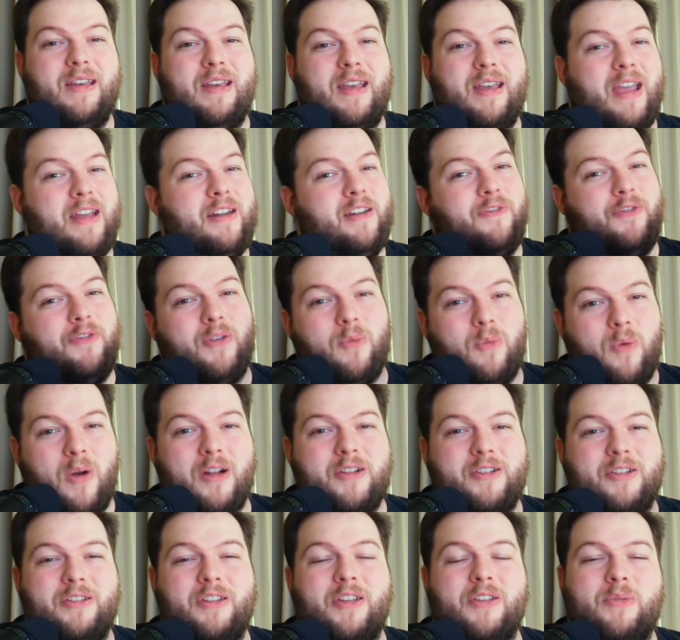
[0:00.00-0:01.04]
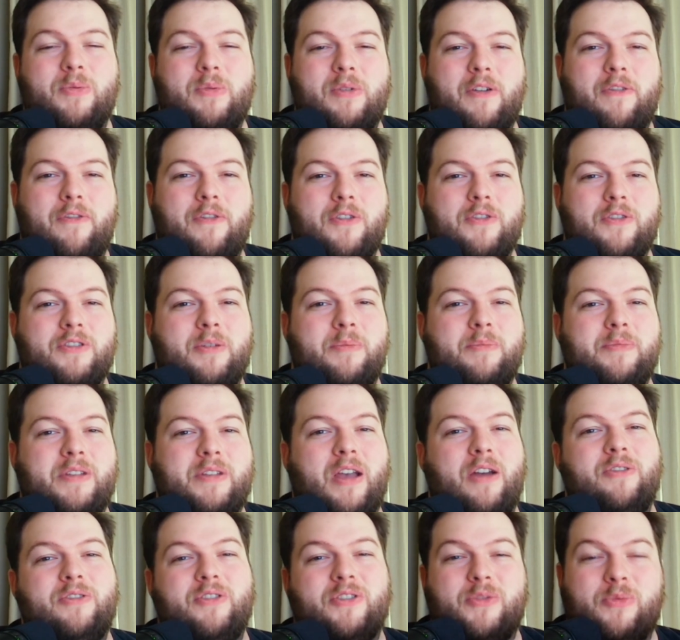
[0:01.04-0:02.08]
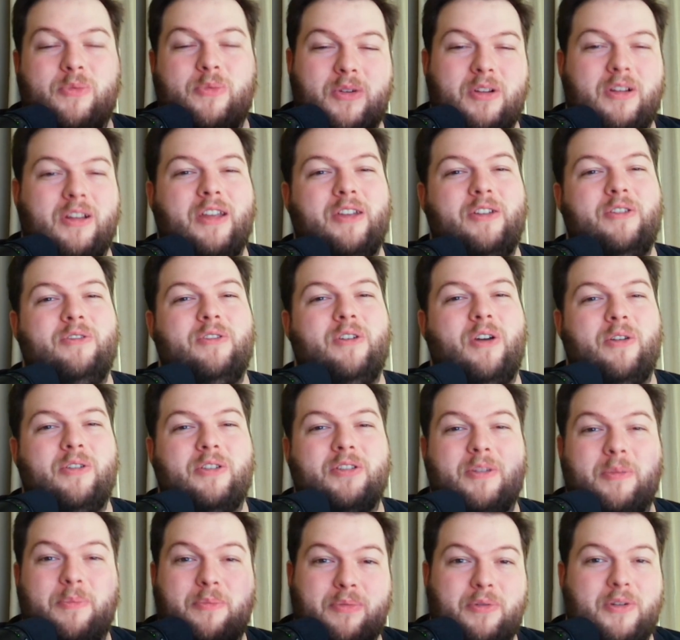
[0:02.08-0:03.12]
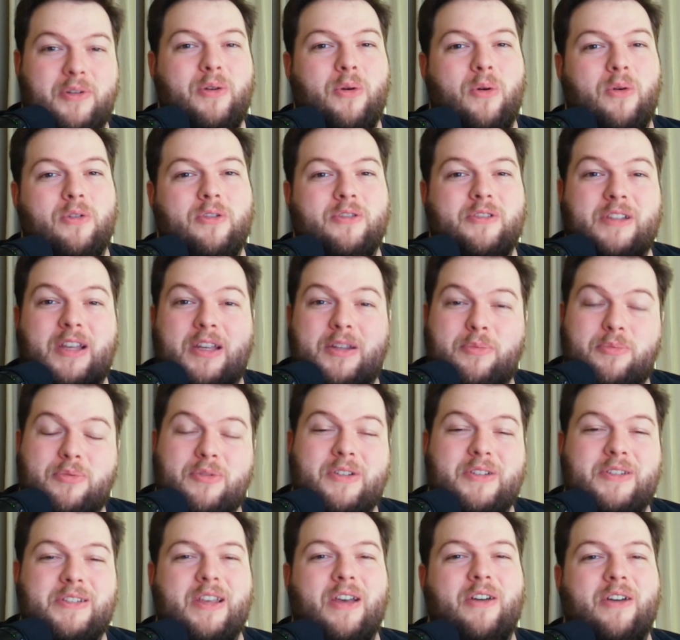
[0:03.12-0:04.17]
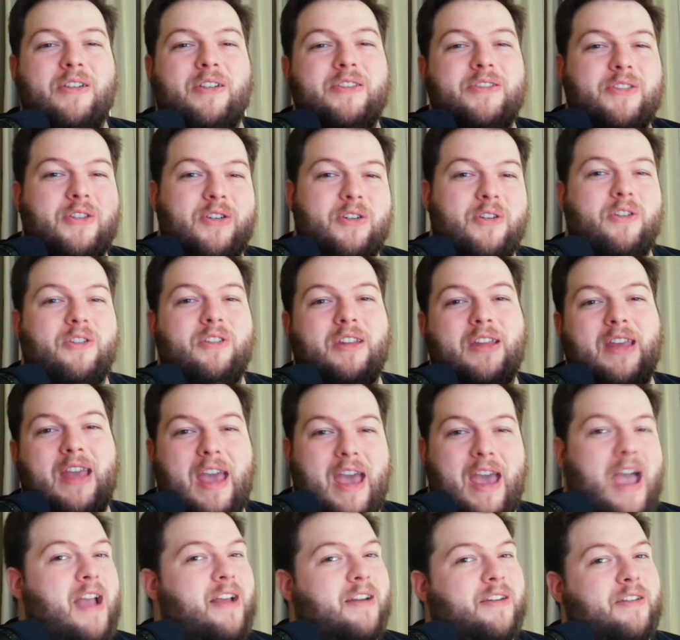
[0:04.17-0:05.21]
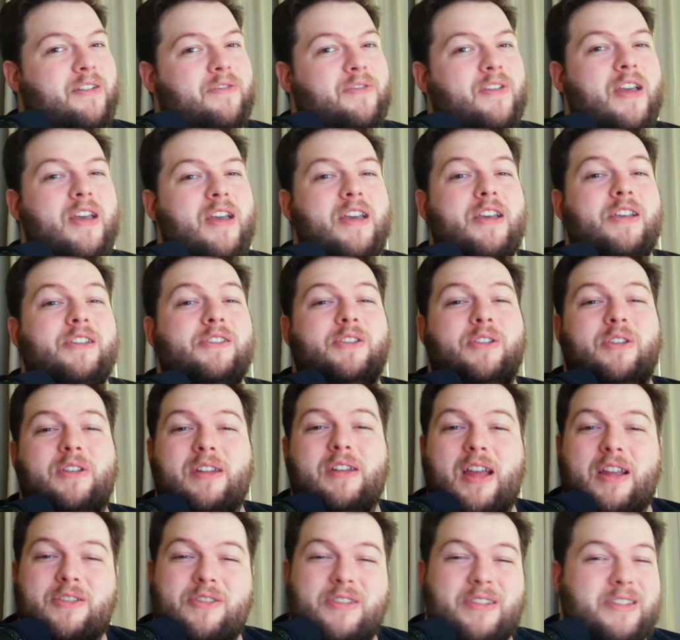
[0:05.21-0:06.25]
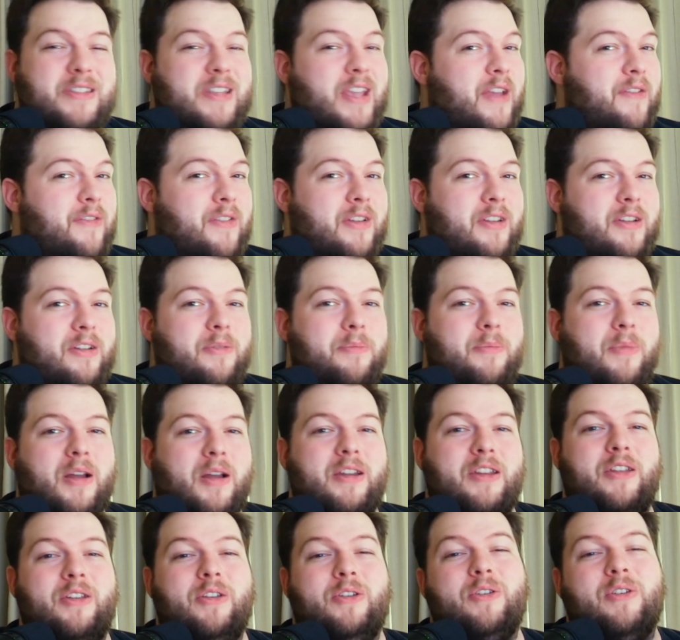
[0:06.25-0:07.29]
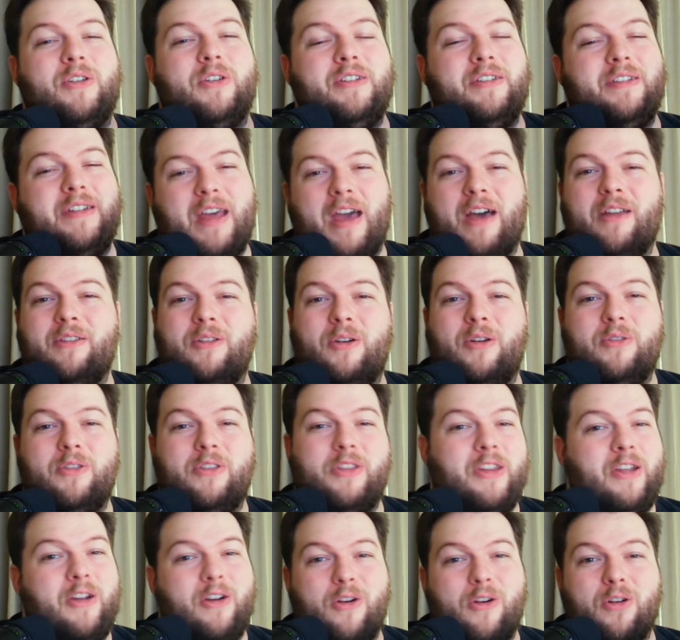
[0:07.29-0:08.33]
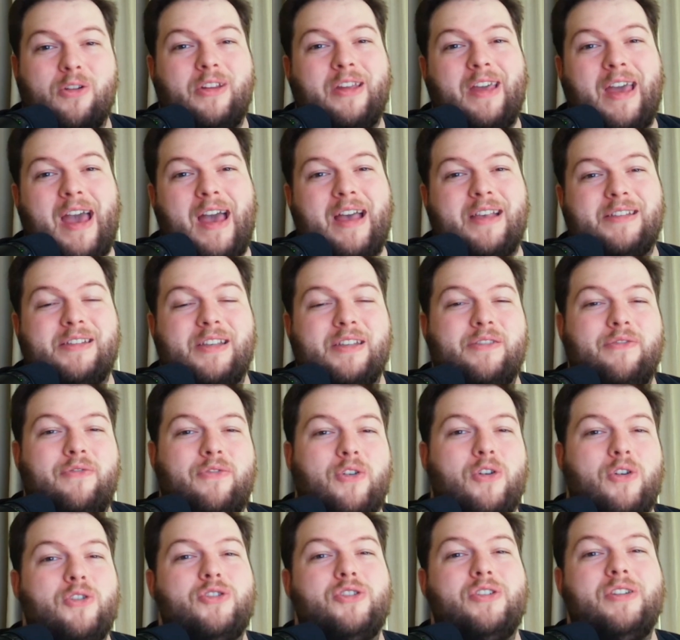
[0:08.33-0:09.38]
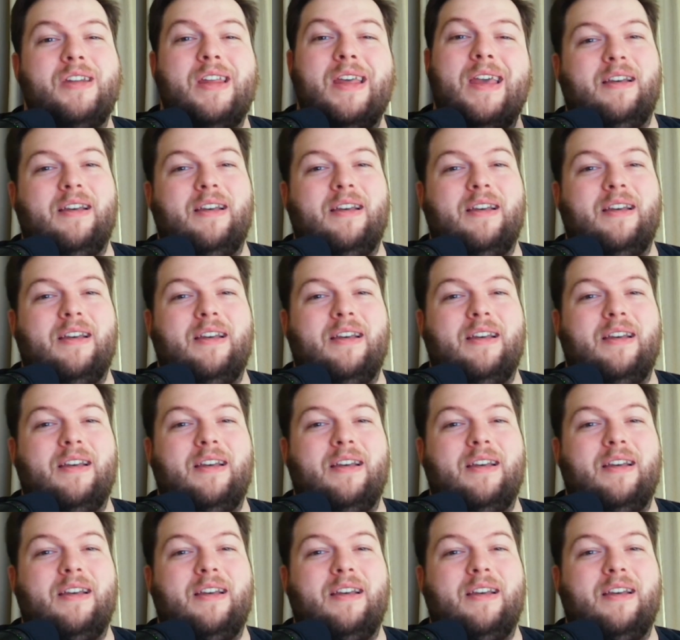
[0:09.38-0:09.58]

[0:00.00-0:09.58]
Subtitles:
And if you're watching this when it first comes out, just want to let you know that the pre-order/pre-sale is currently active. So you can actually save a little money. You can download the early access version,